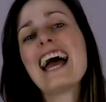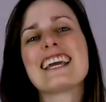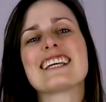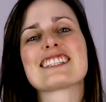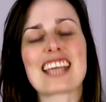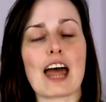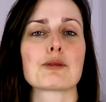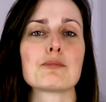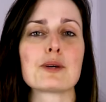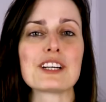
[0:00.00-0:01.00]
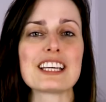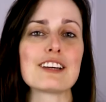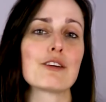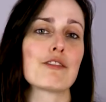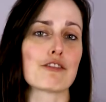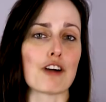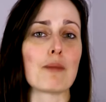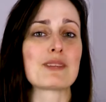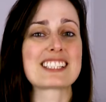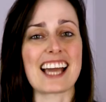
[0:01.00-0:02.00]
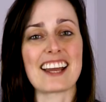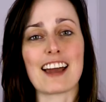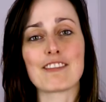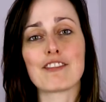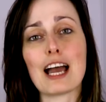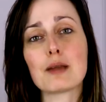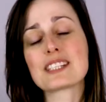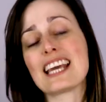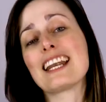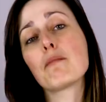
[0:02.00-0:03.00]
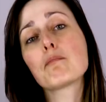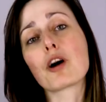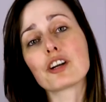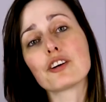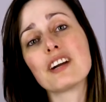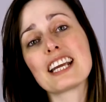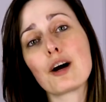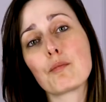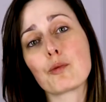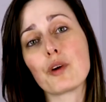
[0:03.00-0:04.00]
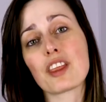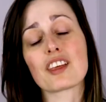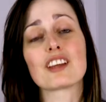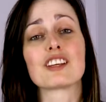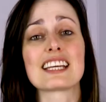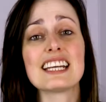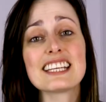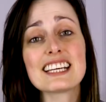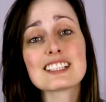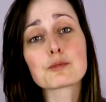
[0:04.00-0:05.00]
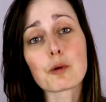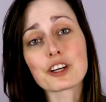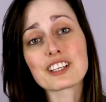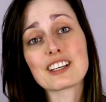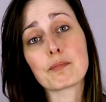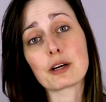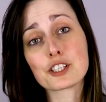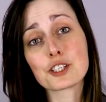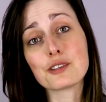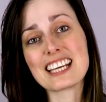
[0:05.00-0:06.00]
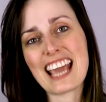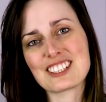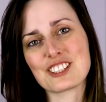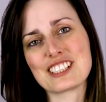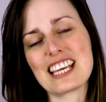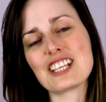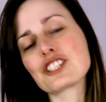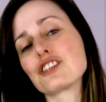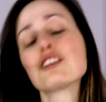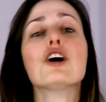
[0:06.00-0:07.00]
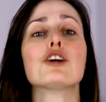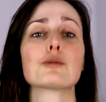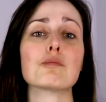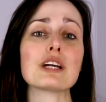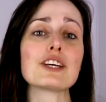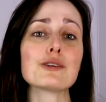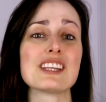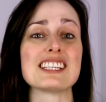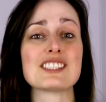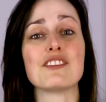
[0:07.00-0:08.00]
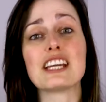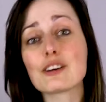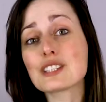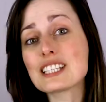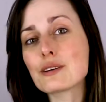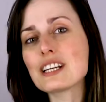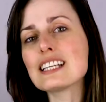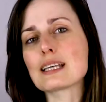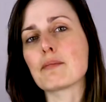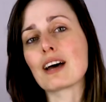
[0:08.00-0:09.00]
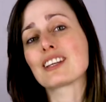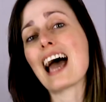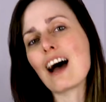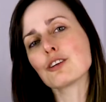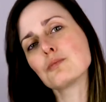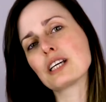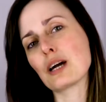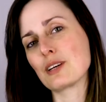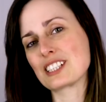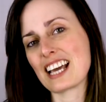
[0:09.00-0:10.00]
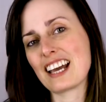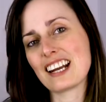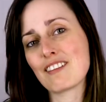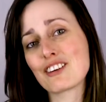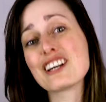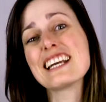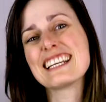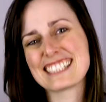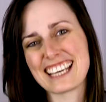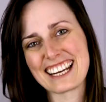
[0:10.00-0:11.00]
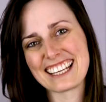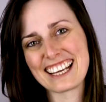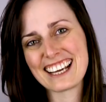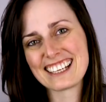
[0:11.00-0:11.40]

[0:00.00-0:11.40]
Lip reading: Hey, it's Catherine Bernier from Skydive Vibes, and I'm partnering up with the Canadian Sport Parachuting Association to bring you this video series about how to become a skydiver in Canada.